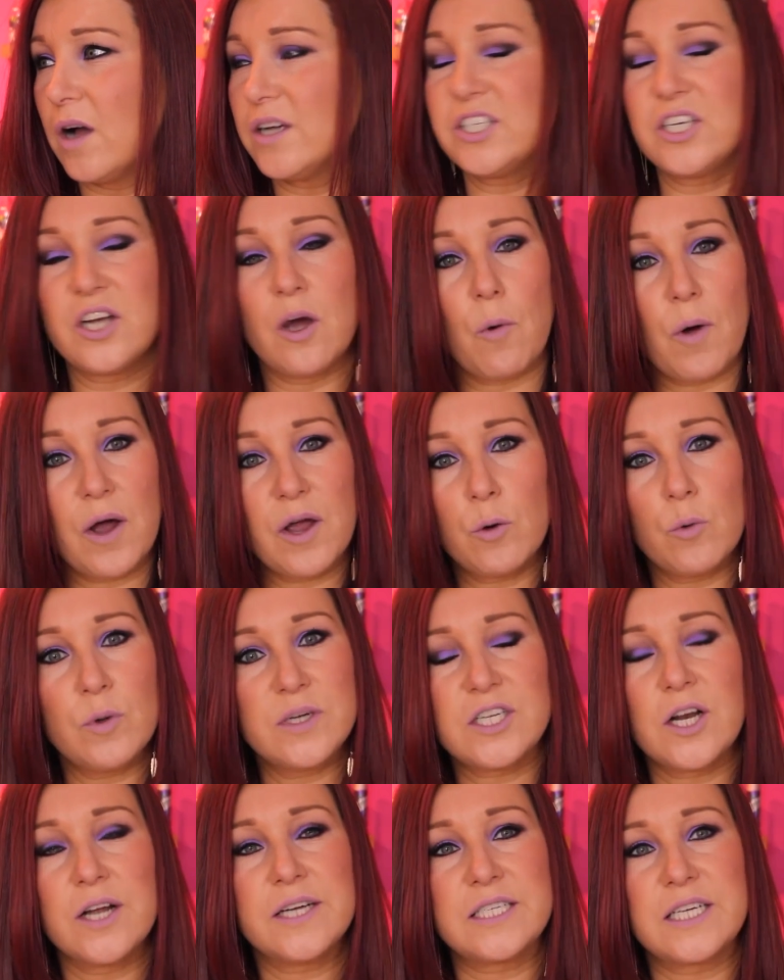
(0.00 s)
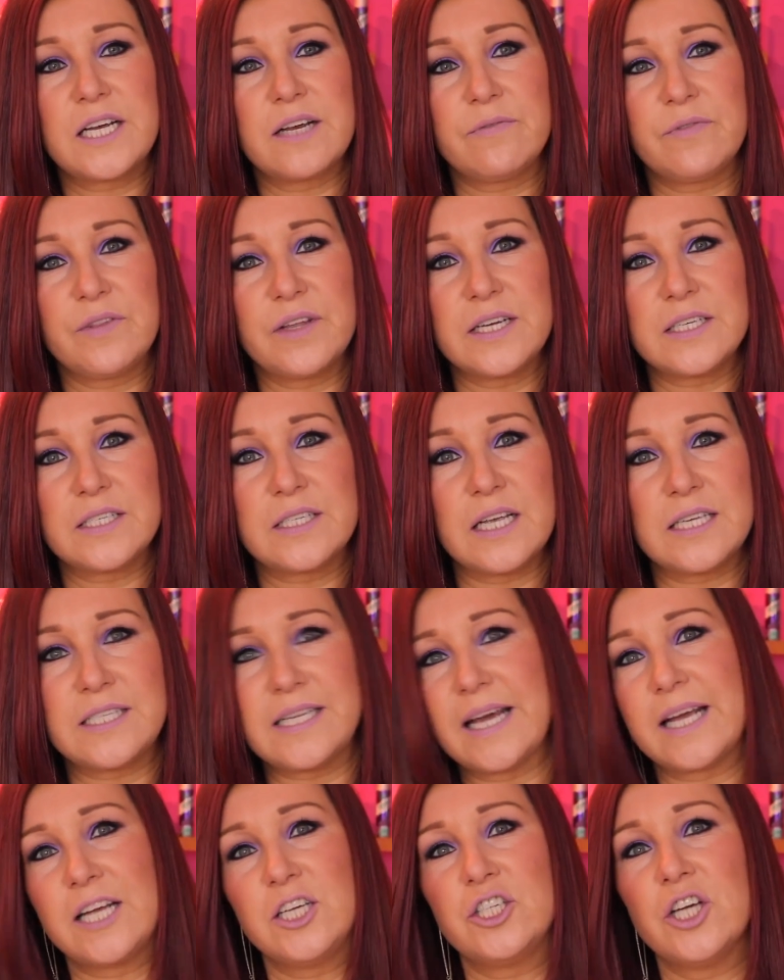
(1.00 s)
I don't know, I always like to give things a
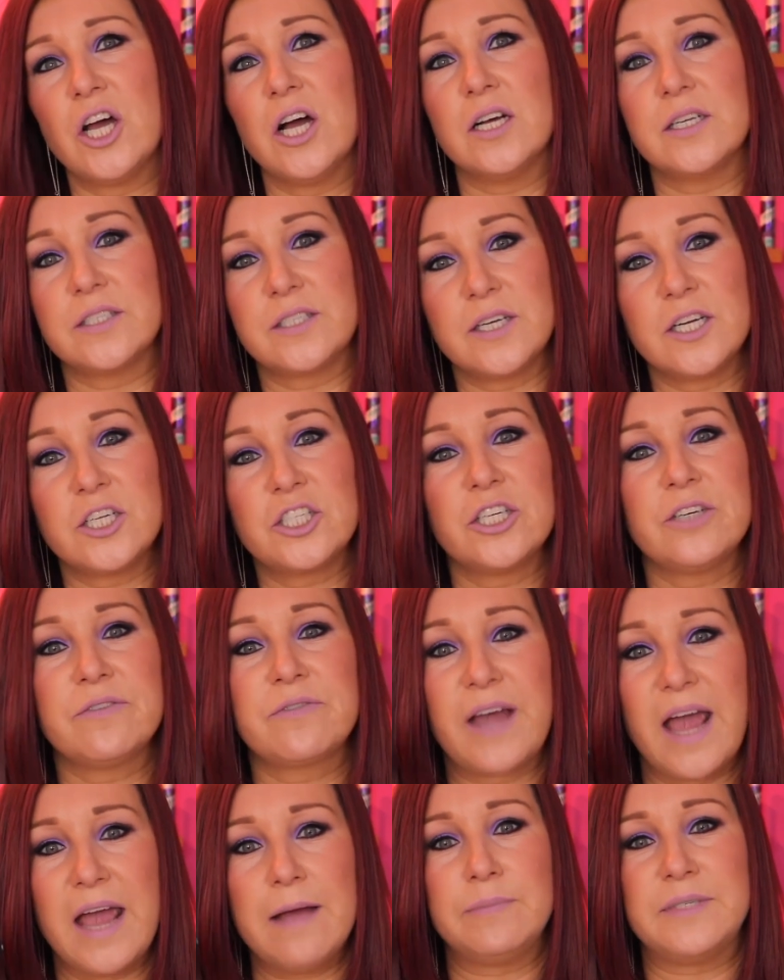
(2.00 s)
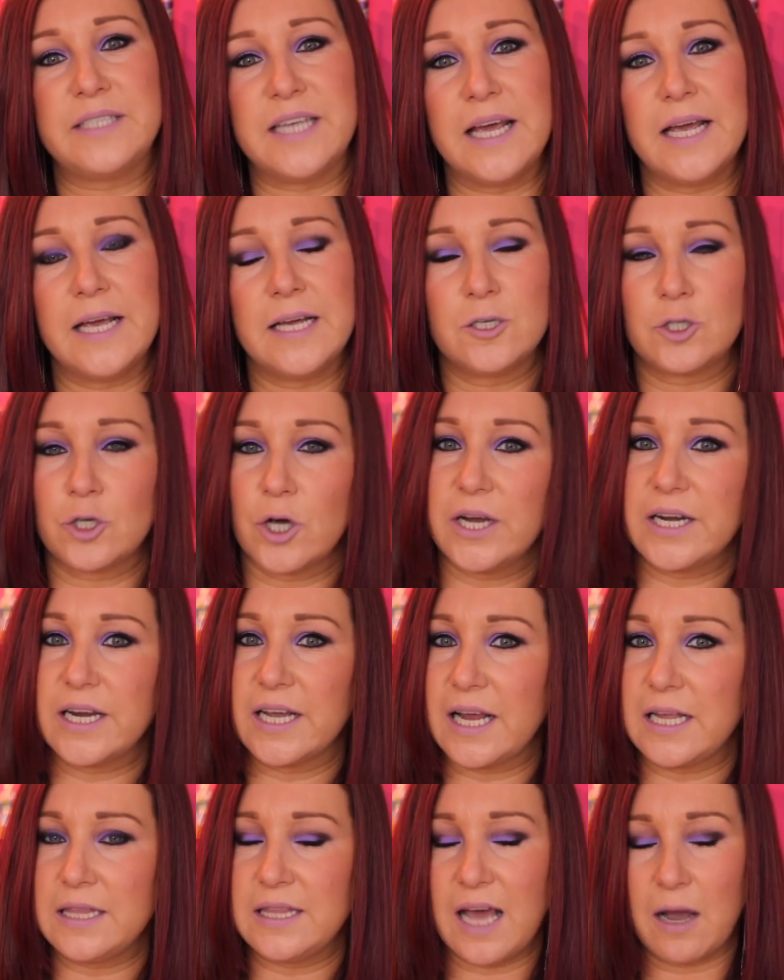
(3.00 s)
second chance, and I should have kept it and tried
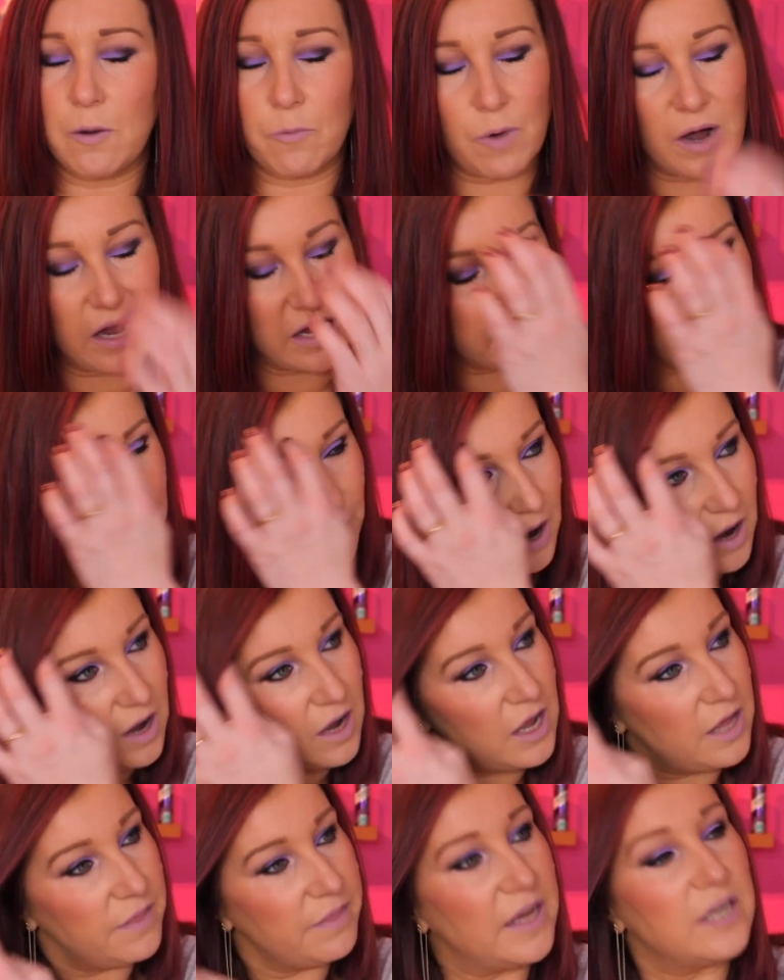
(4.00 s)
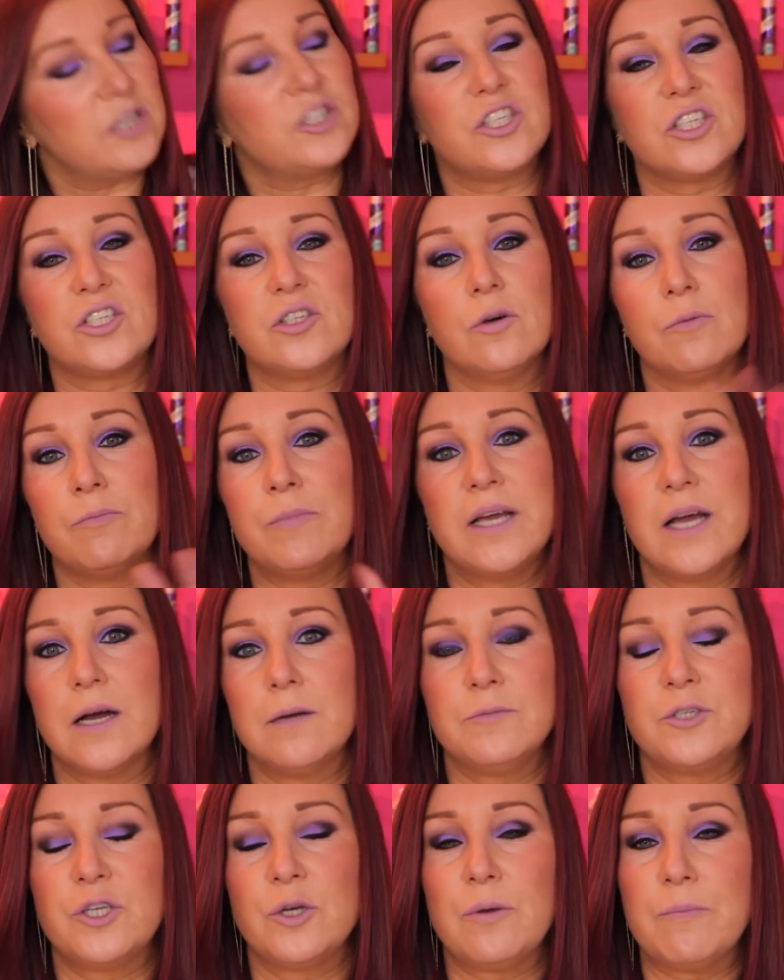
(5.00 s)
it again that way, but that's just not me.
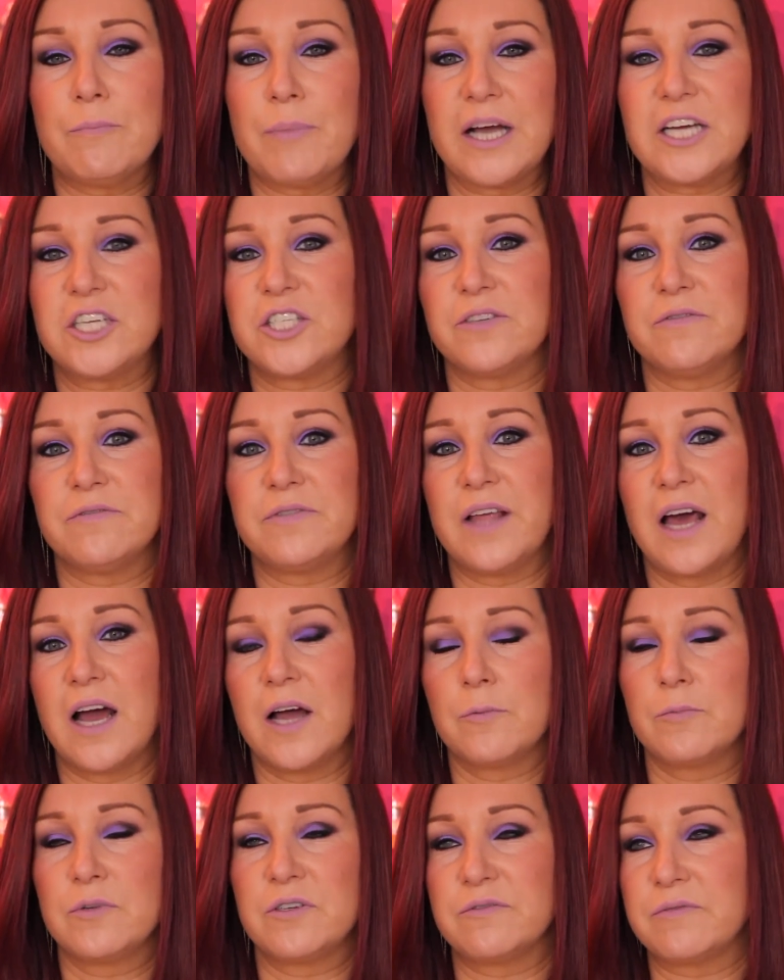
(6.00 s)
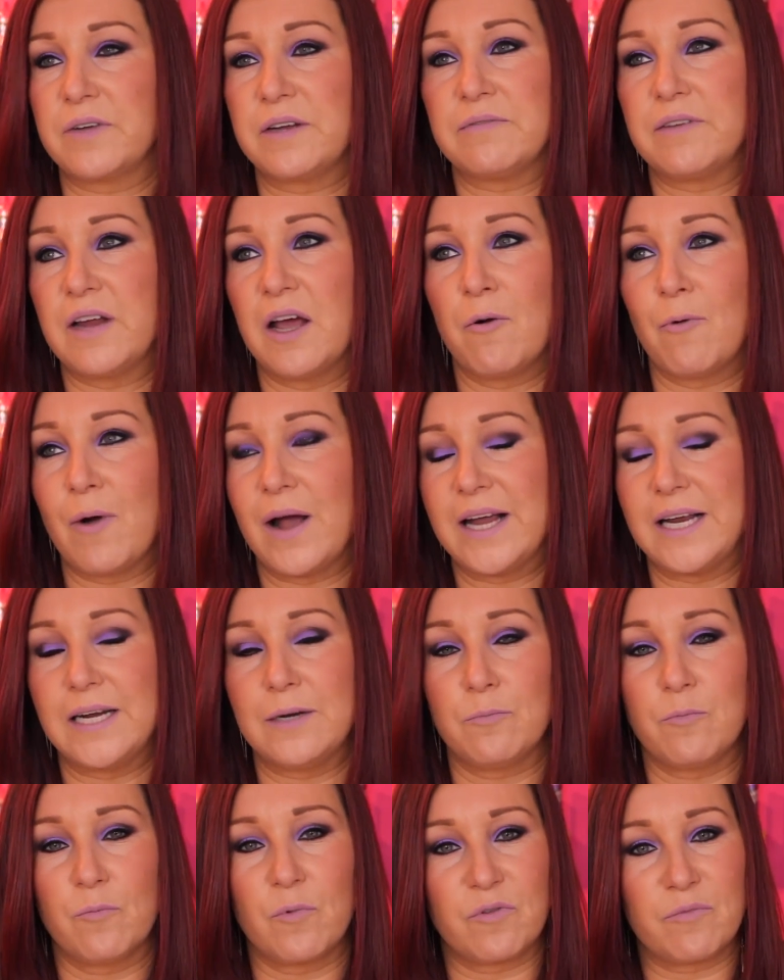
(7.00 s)
I'm too impatient for that. I would have given it away
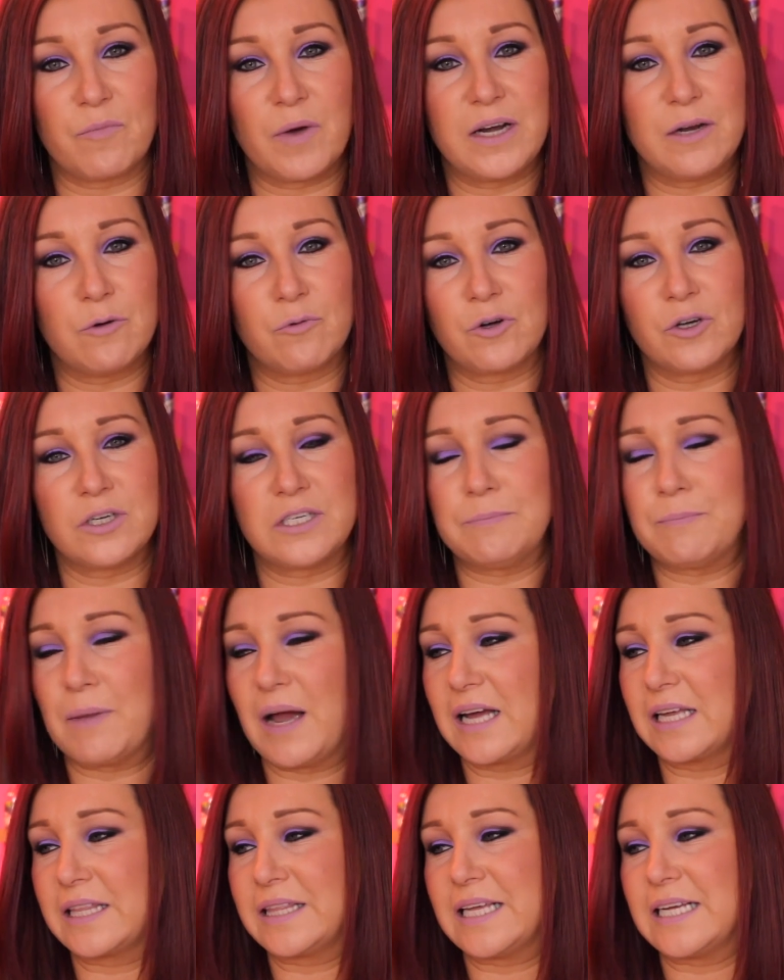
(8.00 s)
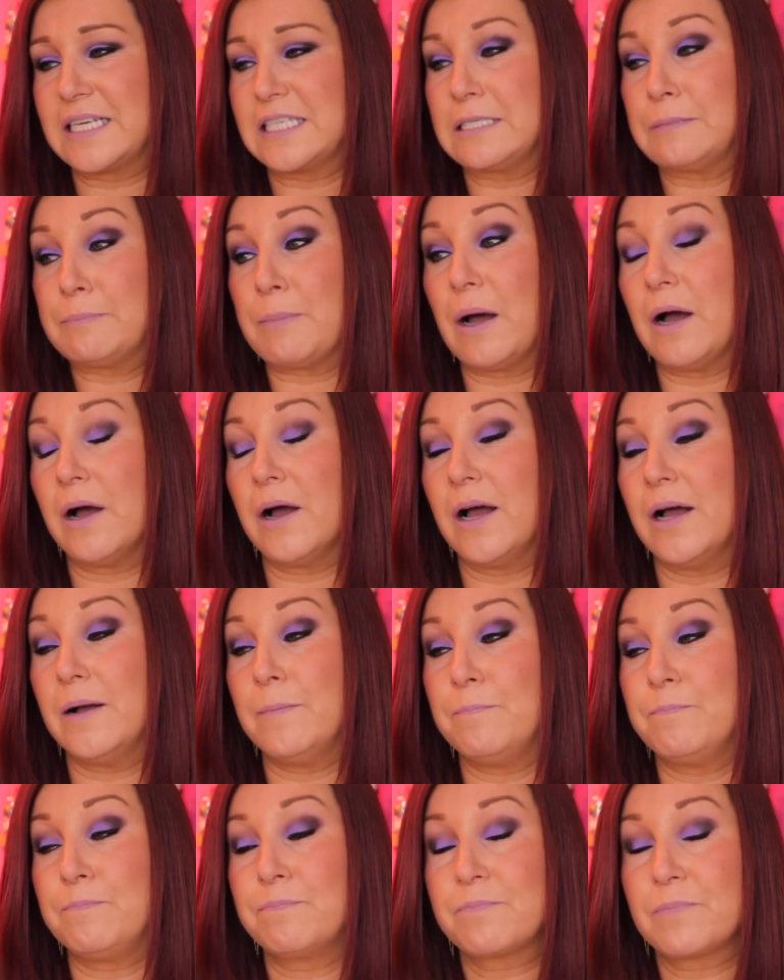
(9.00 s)
in one of my little goodie bag things, but
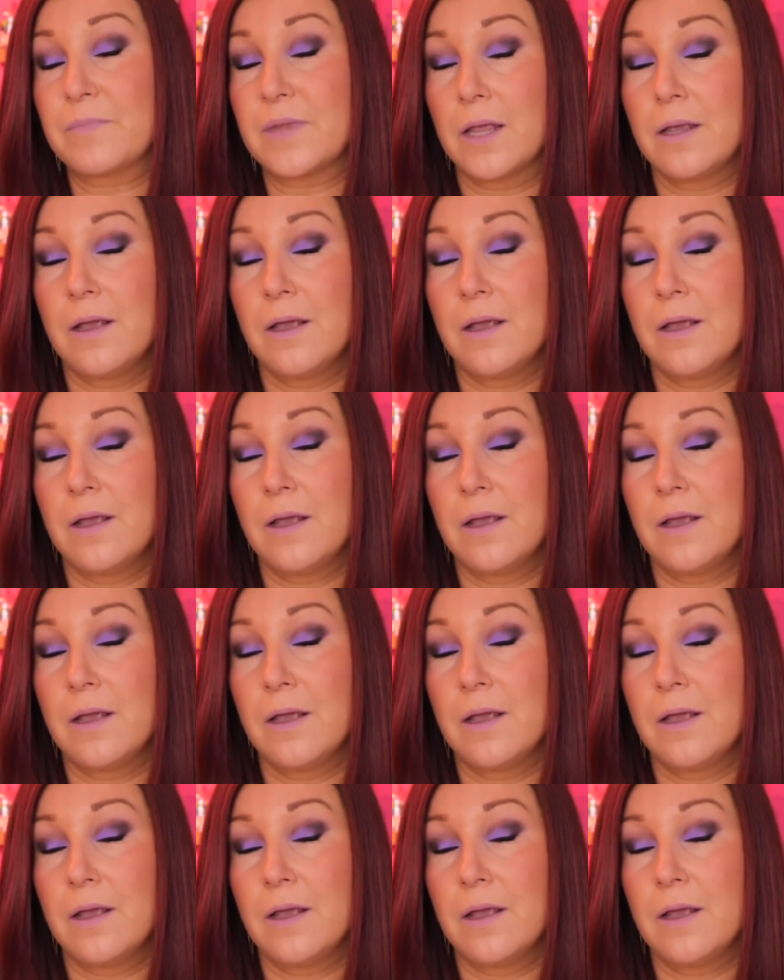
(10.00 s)
um,